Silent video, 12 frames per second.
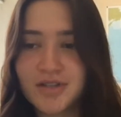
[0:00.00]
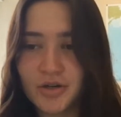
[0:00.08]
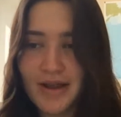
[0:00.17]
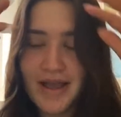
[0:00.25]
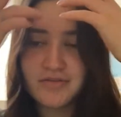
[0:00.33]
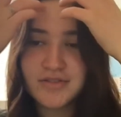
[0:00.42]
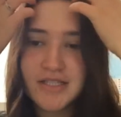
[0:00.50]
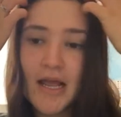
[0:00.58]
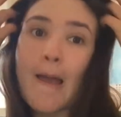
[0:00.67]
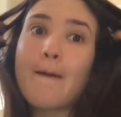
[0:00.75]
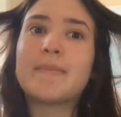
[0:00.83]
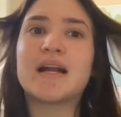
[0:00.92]
around.
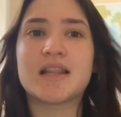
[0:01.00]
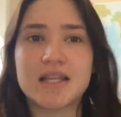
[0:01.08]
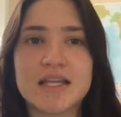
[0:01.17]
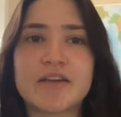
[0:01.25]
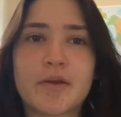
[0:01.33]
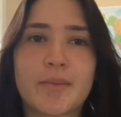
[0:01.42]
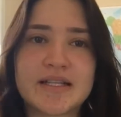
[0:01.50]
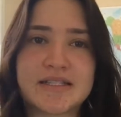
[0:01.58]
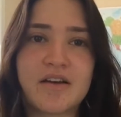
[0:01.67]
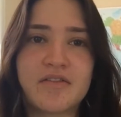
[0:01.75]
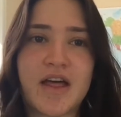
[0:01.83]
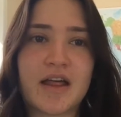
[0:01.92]
But I think giving
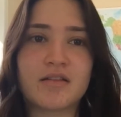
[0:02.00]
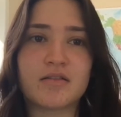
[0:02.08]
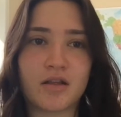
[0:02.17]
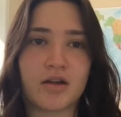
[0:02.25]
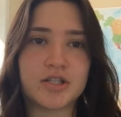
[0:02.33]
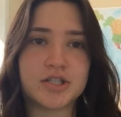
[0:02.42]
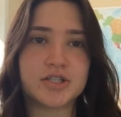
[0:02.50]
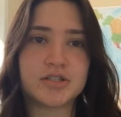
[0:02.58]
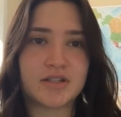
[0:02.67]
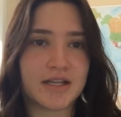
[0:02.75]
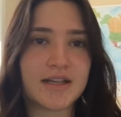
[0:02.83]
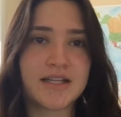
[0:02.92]
myself that large,
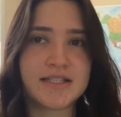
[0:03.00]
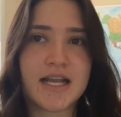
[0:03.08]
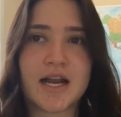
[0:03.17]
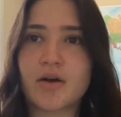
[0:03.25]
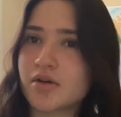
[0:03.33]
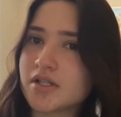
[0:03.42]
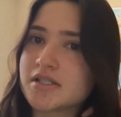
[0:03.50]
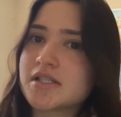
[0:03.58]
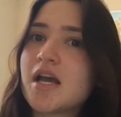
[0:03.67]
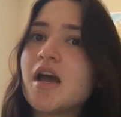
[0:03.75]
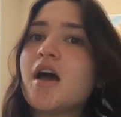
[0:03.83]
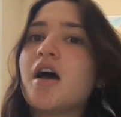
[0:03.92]
like, that's 8 hours
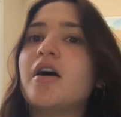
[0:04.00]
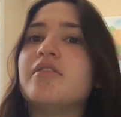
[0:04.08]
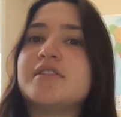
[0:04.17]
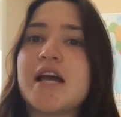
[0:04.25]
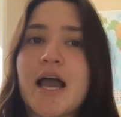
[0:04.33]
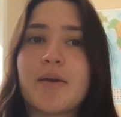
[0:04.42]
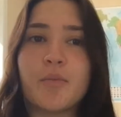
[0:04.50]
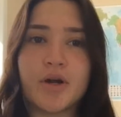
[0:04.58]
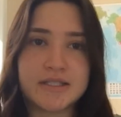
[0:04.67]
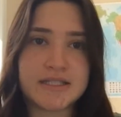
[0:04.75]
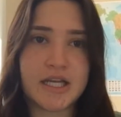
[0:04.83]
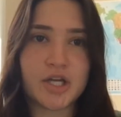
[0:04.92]
of time
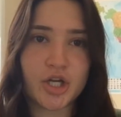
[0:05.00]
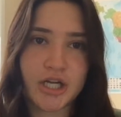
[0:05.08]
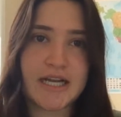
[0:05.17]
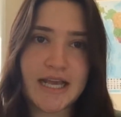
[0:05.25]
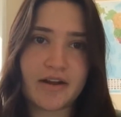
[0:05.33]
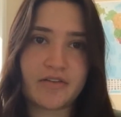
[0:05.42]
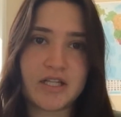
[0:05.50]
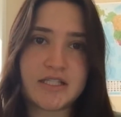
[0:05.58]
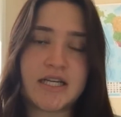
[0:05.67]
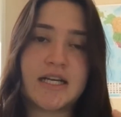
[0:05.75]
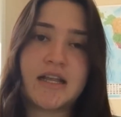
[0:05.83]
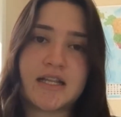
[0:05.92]
where it's like, you're gonna get everything
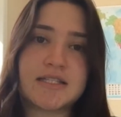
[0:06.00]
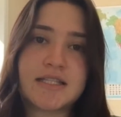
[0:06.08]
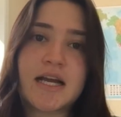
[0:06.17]
done in this